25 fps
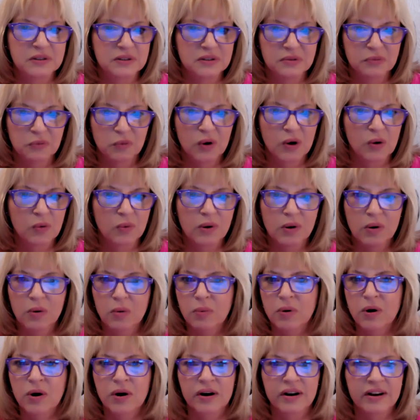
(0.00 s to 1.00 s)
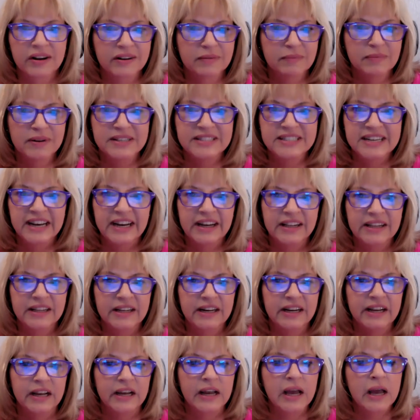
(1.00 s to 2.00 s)
work
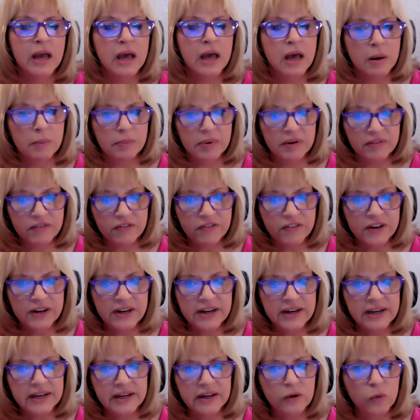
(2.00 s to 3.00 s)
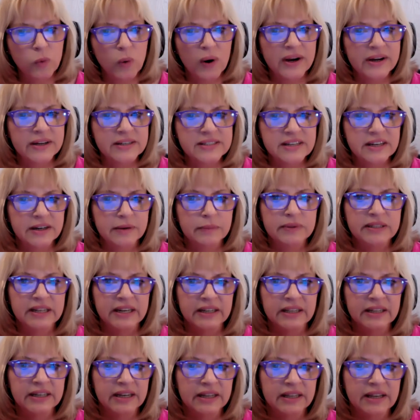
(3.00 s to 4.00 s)
mentality. But fitting in quiet time
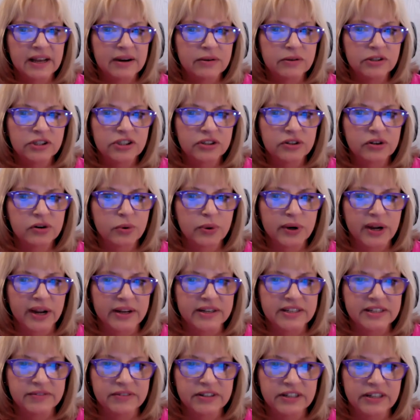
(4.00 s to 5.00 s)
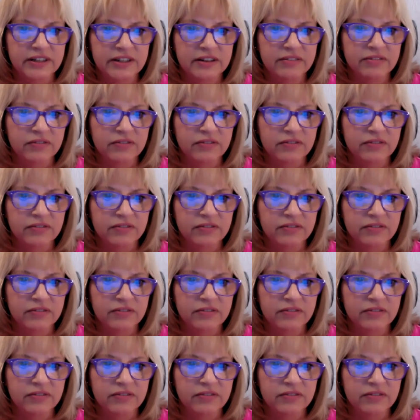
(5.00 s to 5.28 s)
daily allows your creativity to